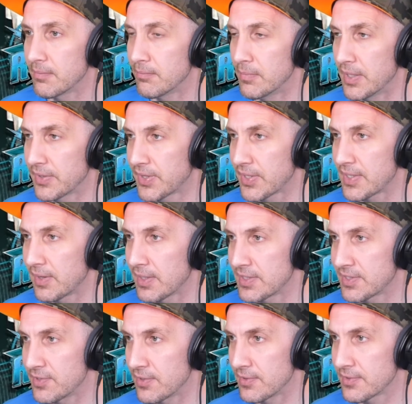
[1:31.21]
monthly
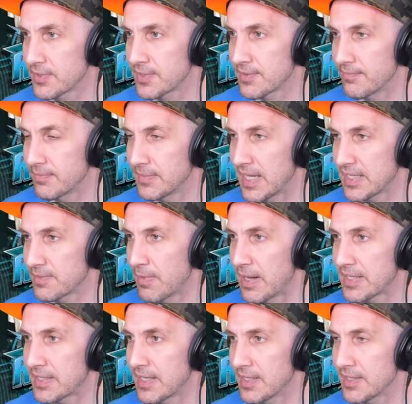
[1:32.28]
listeners. That's
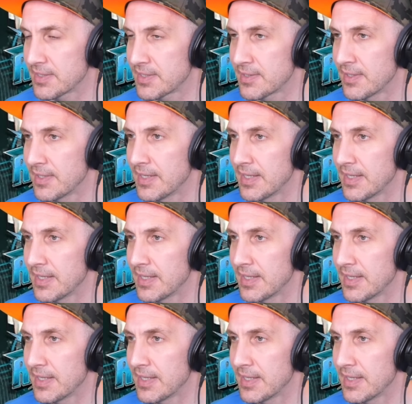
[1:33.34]
my guess.